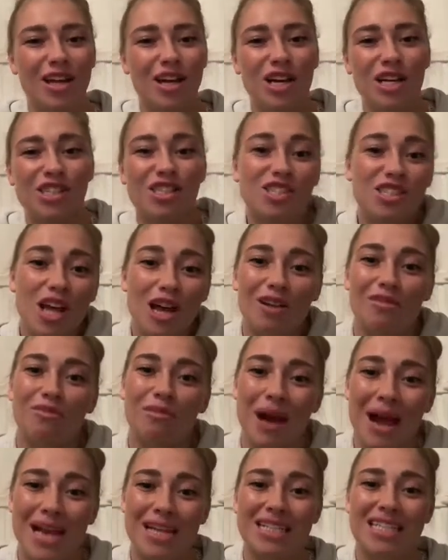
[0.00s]
So
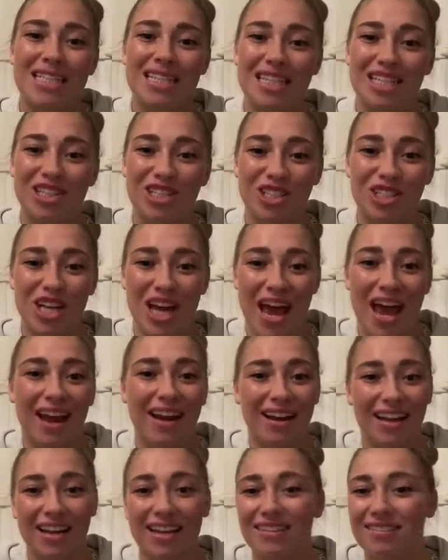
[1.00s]
where did this
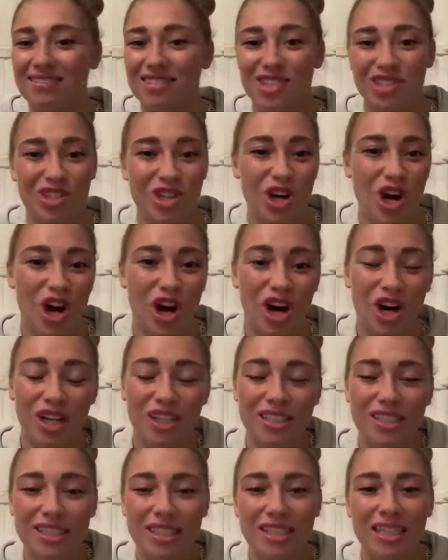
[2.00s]
journey
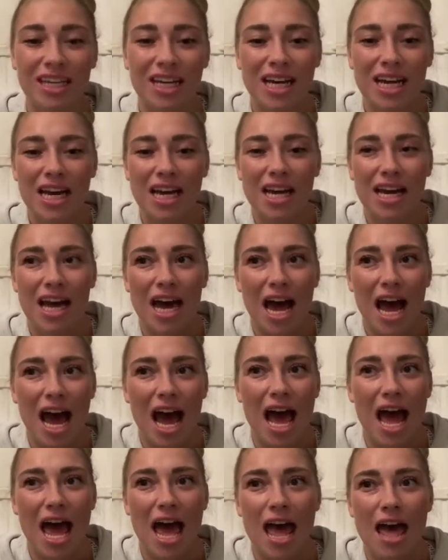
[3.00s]
start?
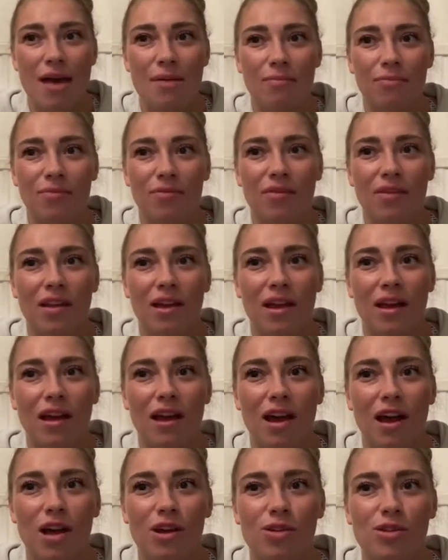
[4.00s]
As
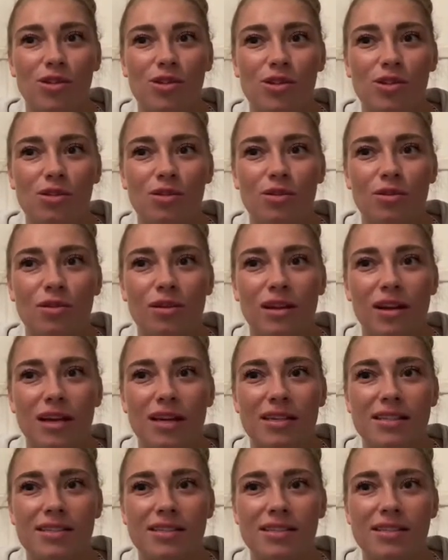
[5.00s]
soon
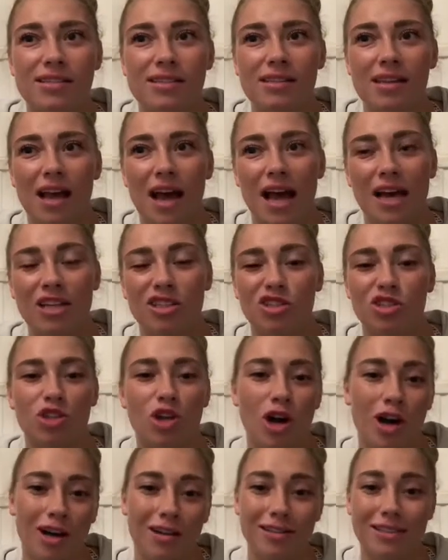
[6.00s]
as I
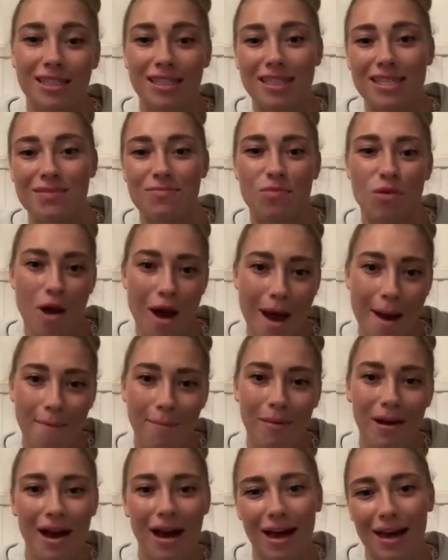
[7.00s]
started prep
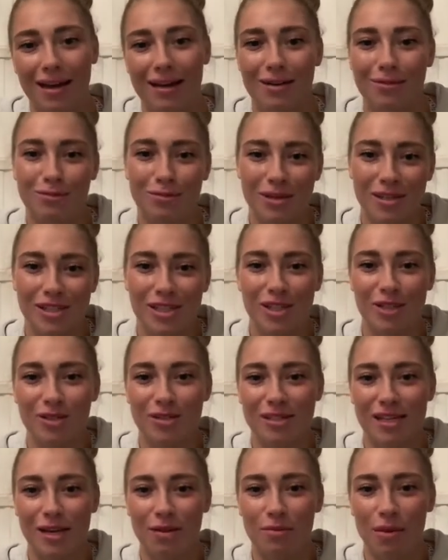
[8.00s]
and was
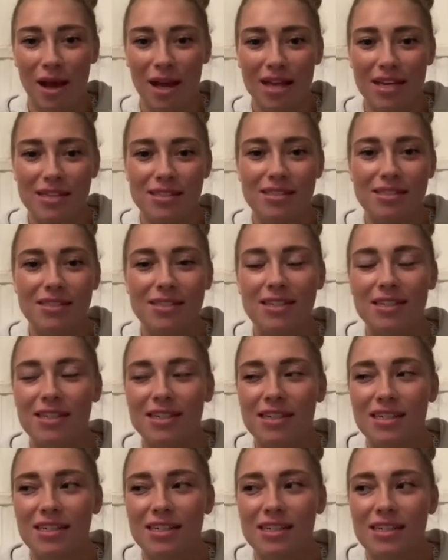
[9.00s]
losing weight,
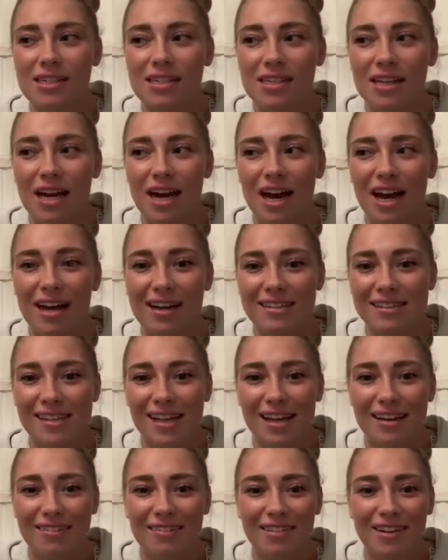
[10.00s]
I was
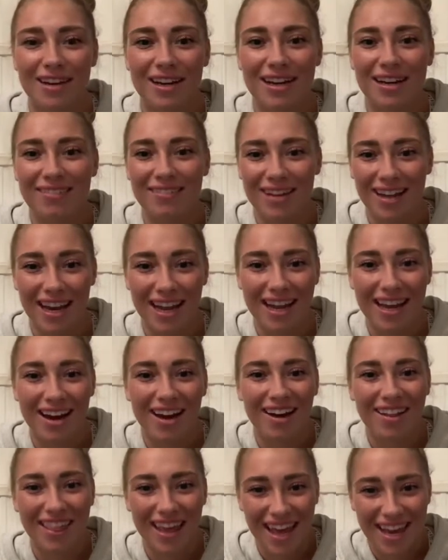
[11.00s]
like, what even are
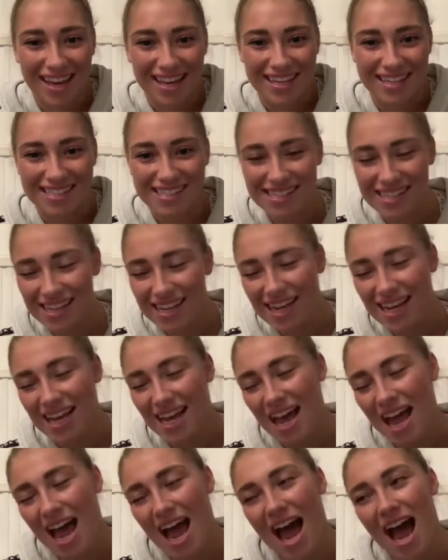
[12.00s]
these?
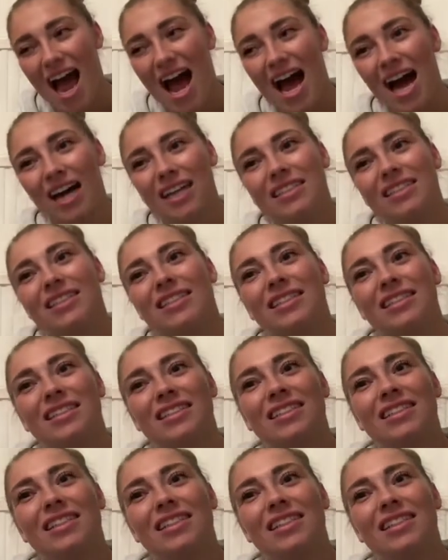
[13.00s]
And